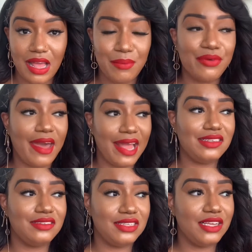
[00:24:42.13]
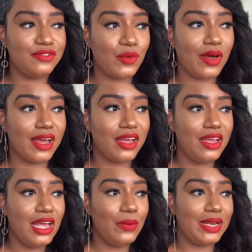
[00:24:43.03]
So I'm practicing for
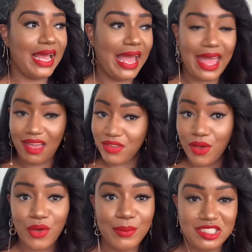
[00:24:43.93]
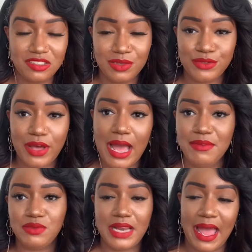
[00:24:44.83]
when I have a whole bunch of
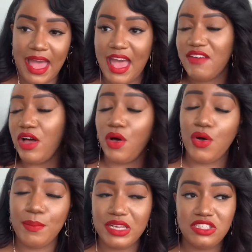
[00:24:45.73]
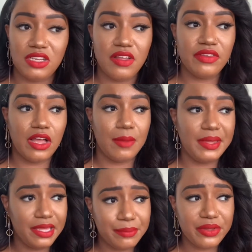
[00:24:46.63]
subscribers, when I have a whole bunch of
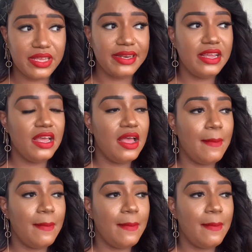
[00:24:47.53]
um, input,